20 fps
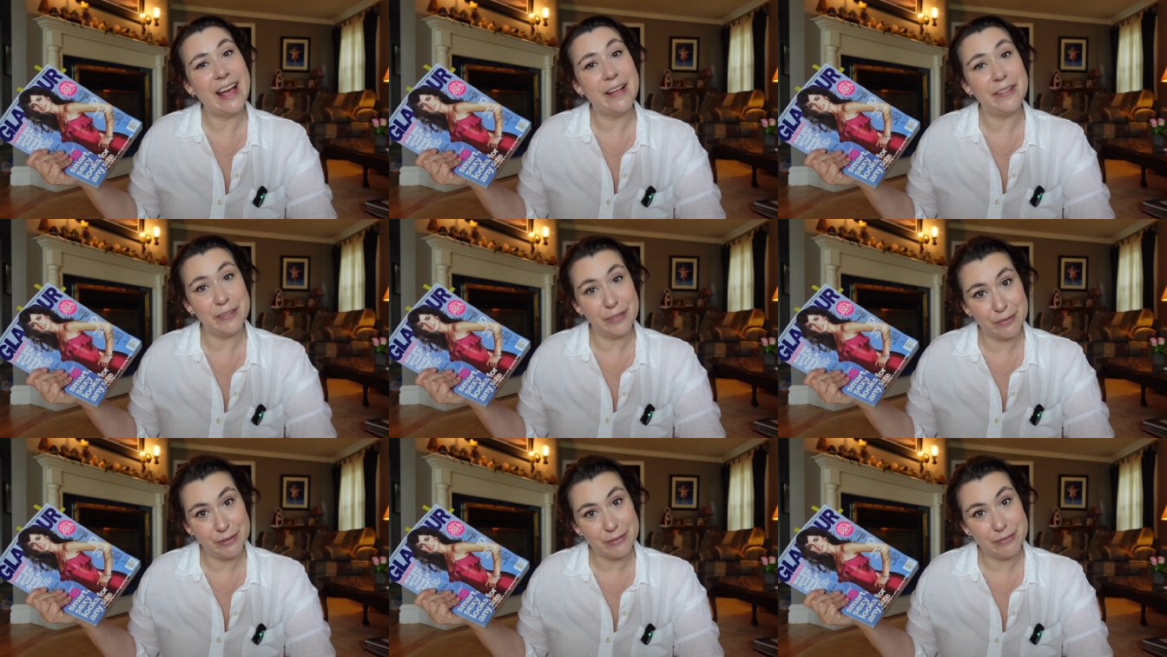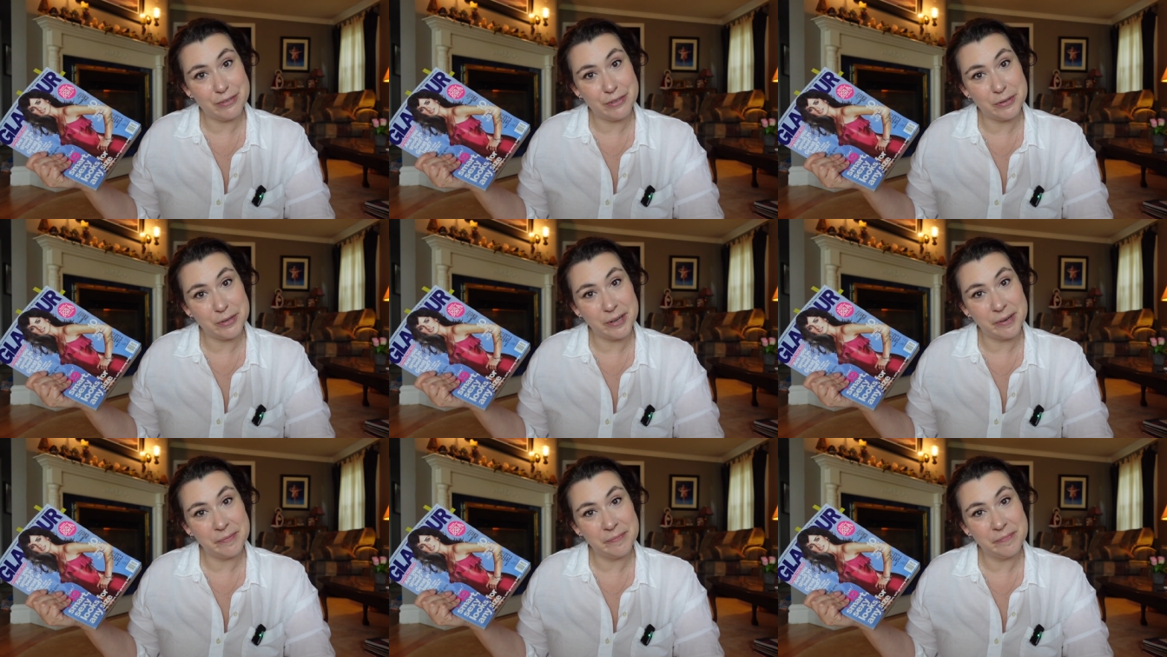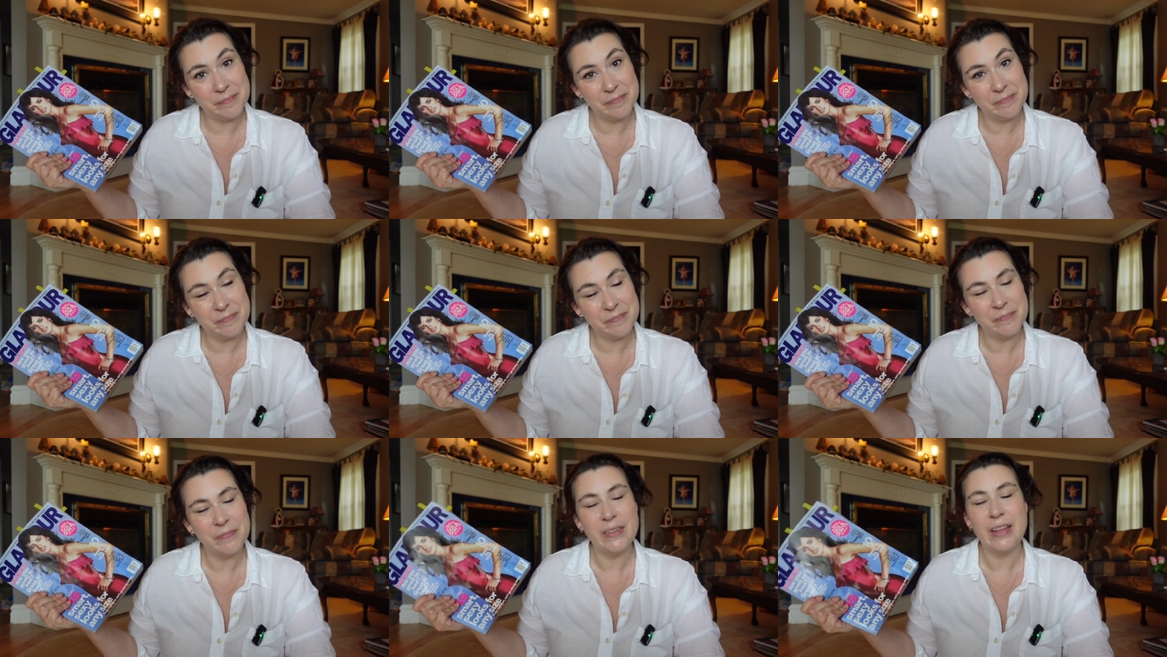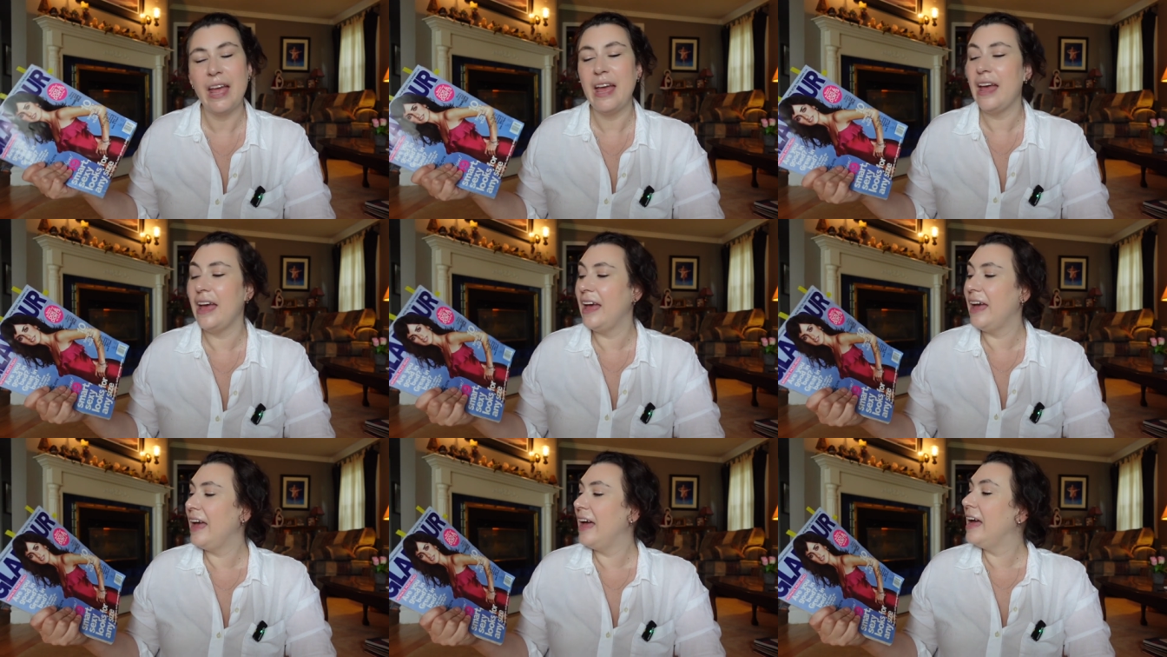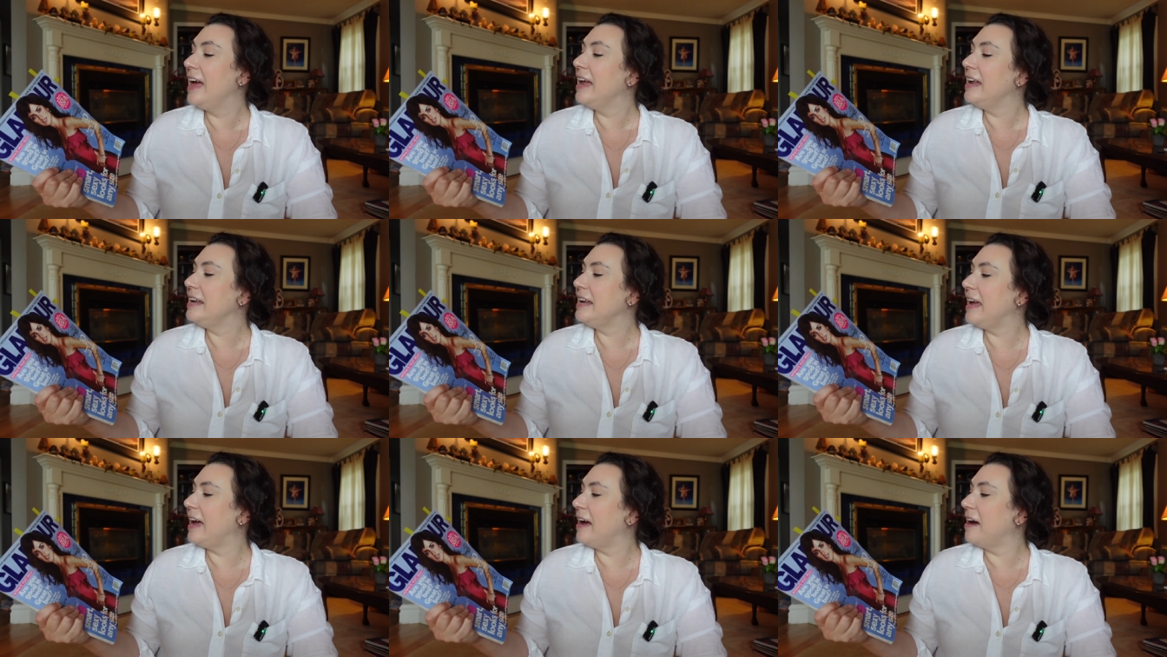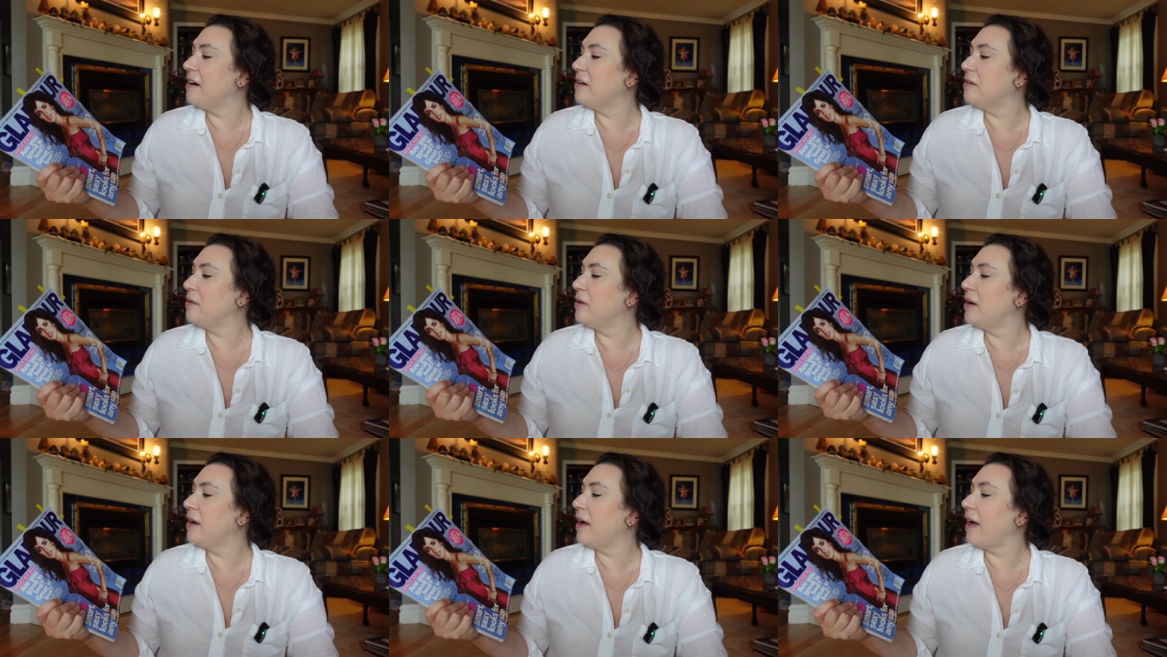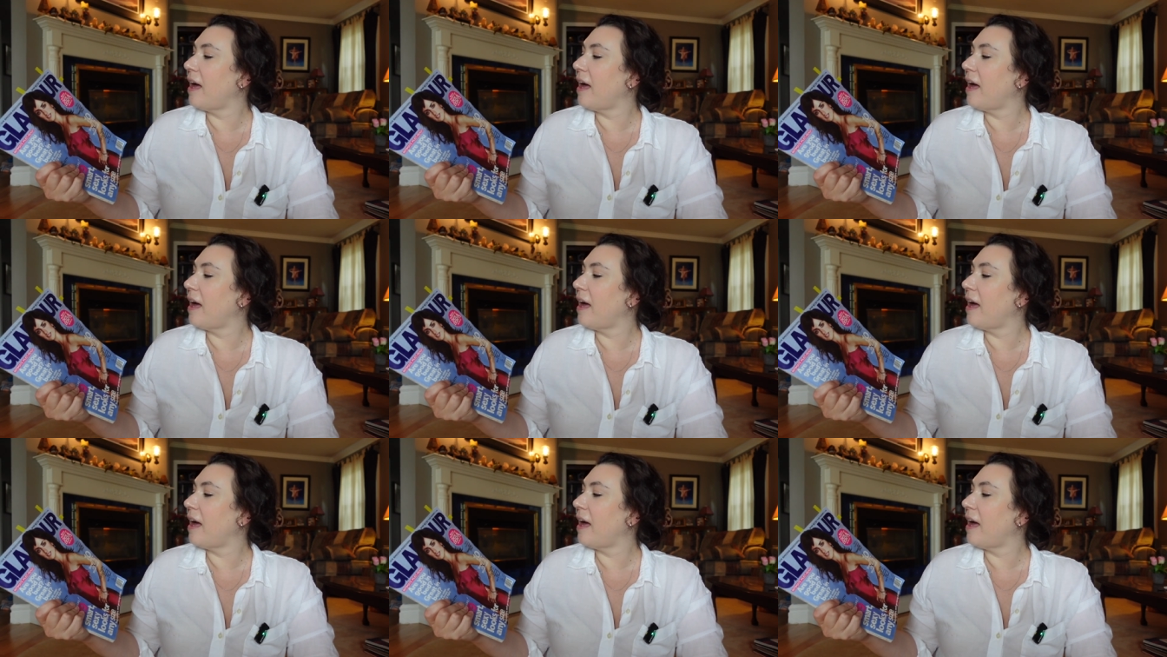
at the thrift store. Now,